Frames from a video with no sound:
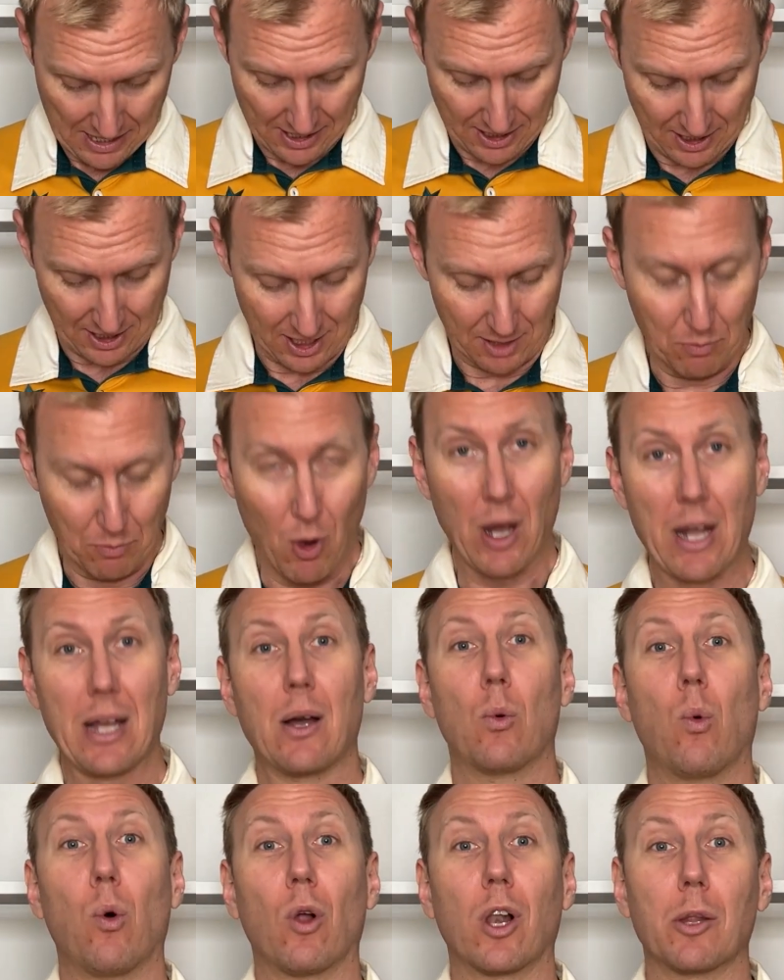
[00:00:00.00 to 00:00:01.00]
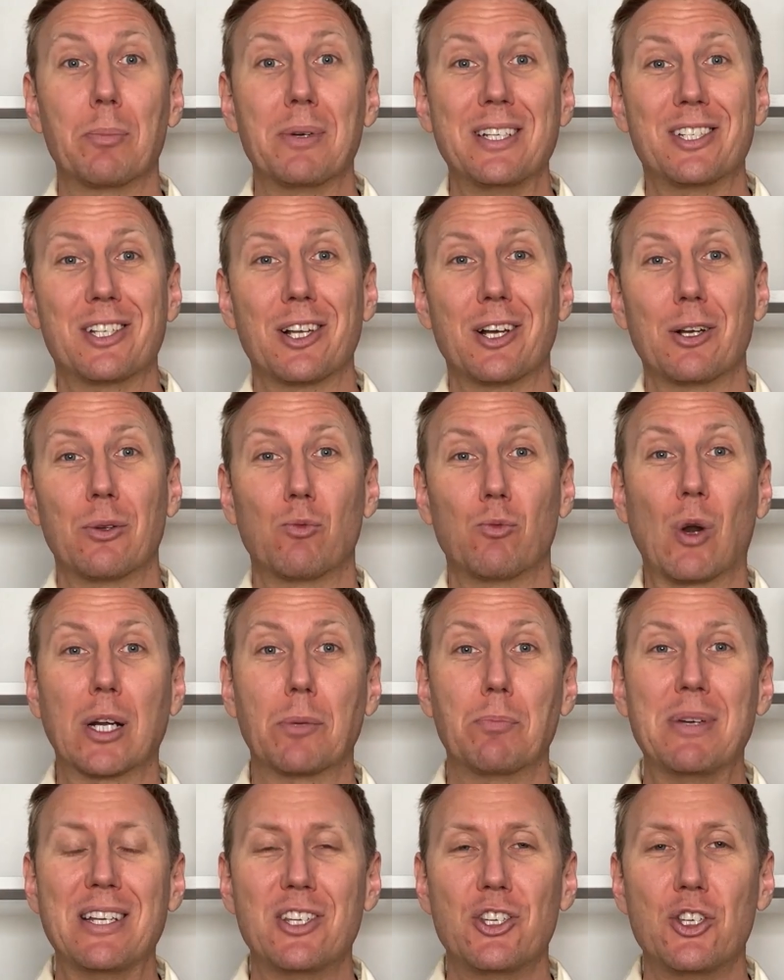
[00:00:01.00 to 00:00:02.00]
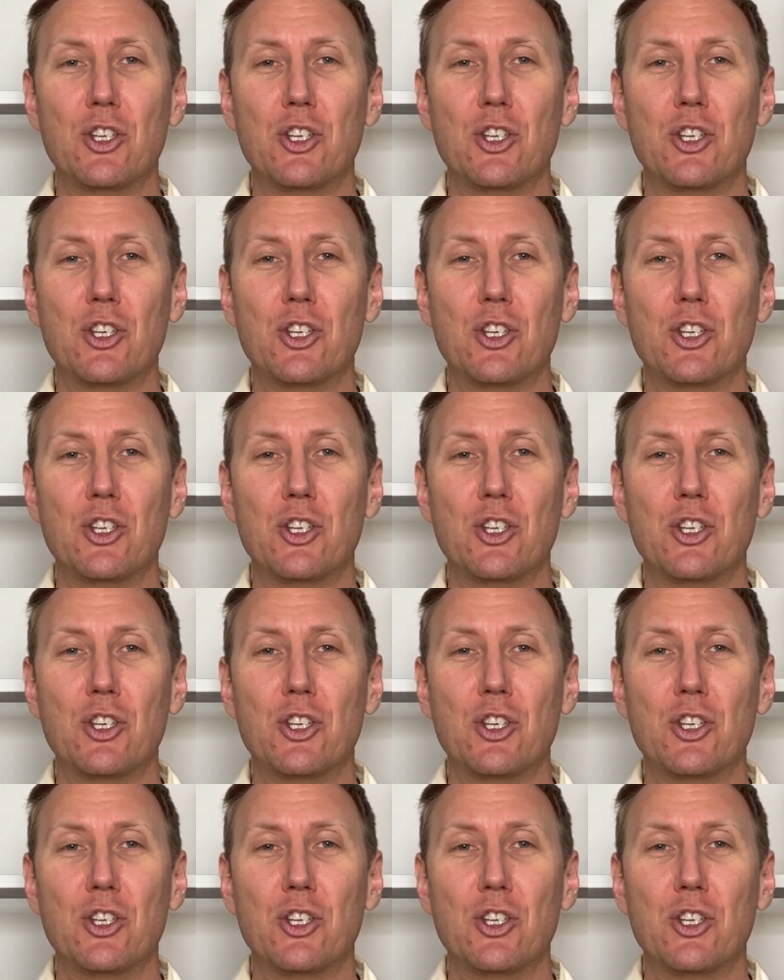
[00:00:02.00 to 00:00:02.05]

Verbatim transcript: This is my Wallabies rugby